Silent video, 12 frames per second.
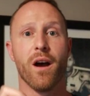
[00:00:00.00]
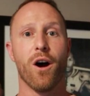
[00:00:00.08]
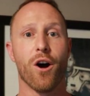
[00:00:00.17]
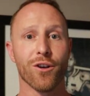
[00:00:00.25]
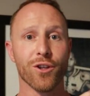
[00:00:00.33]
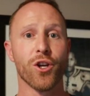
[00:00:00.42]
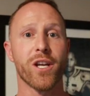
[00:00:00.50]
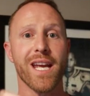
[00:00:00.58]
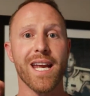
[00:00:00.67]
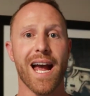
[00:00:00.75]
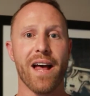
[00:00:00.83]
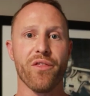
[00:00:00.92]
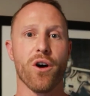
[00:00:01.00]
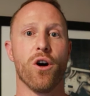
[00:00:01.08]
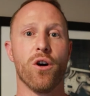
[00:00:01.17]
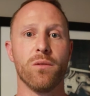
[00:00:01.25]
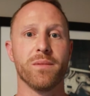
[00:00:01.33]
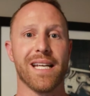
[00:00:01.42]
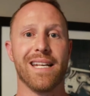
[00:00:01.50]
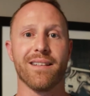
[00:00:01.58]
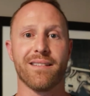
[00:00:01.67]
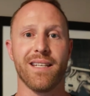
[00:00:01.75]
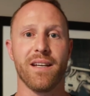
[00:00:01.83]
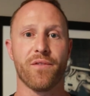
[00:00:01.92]
are looking at the homes and
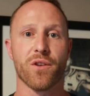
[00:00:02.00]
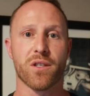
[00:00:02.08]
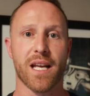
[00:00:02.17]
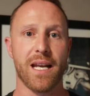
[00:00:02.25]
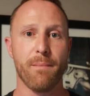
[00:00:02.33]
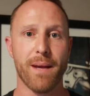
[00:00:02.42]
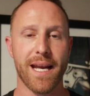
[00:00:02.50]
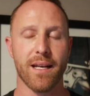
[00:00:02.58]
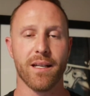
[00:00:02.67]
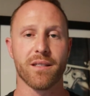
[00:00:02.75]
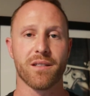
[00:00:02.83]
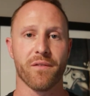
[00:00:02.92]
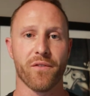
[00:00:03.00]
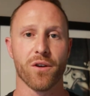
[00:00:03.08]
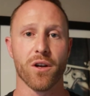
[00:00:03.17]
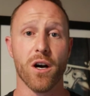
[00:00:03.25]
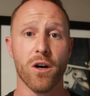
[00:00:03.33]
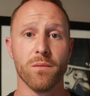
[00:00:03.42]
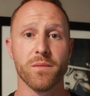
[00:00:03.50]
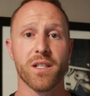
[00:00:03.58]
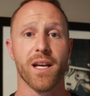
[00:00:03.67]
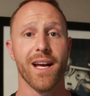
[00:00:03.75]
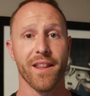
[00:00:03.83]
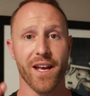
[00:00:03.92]
to see if there's any maintenance deferred homes
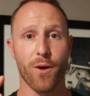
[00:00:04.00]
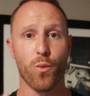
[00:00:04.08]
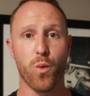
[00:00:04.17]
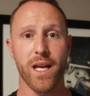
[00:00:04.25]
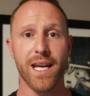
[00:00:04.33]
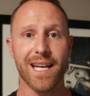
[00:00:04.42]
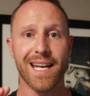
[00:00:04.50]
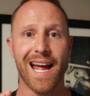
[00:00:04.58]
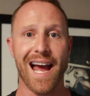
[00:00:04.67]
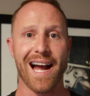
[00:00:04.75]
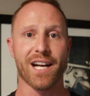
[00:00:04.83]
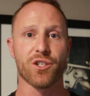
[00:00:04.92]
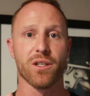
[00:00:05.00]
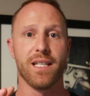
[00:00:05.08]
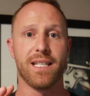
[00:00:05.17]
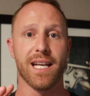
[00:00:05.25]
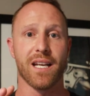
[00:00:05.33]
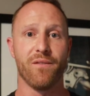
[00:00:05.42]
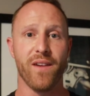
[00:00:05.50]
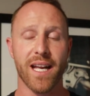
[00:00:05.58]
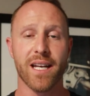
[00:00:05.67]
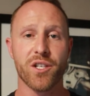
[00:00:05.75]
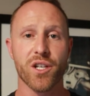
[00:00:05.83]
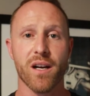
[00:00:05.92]
that we can actually take
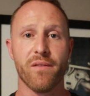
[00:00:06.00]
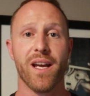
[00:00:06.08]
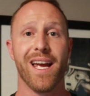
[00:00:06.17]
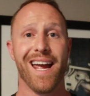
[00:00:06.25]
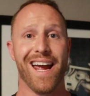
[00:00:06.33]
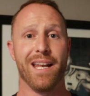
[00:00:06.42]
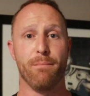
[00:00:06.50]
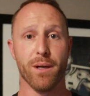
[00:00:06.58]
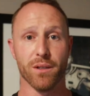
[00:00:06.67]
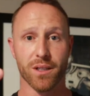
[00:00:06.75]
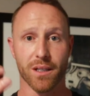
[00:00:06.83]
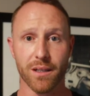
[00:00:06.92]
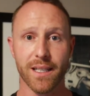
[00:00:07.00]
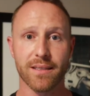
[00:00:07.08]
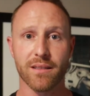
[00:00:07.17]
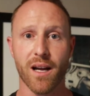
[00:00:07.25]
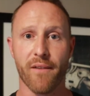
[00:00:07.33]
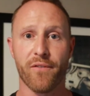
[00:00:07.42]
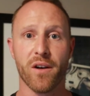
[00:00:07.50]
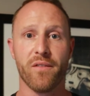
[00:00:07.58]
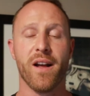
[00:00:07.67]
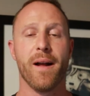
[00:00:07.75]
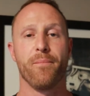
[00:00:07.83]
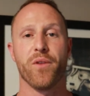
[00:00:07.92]
advantage of and build a list off of
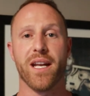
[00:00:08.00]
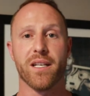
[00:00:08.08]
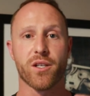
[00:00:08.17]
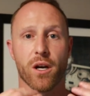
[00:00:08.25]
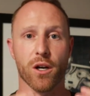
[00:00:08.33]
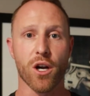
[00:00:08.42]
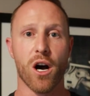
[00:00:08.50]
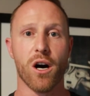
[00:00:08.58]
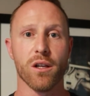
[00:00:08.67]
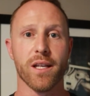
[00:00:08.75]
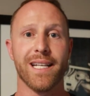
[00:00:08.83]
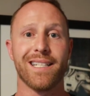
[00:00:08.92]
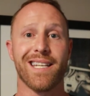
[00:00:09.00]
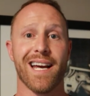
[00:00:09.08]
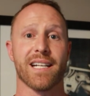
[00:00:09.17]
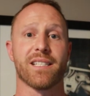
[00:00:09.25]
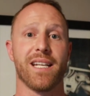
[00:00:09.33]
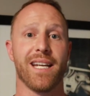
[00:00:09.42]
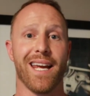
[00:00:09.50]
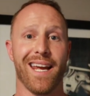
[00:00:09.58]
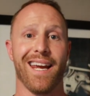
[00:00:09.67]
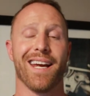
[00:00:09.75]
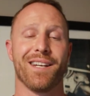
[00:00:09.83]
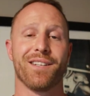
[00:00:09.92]
and start calling, texting,
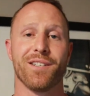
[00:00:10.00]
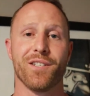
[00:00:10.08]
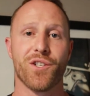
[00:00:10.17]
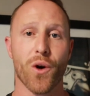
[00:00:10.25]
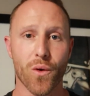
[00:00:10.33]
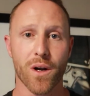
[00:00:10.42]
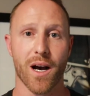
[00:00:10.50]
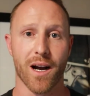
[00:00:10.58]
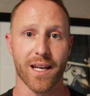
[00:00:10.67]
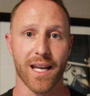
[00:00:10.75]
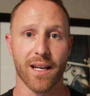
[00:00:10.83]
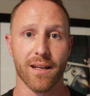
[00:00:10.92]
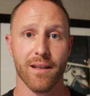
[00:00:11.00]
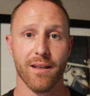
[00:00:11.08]
and door knocking.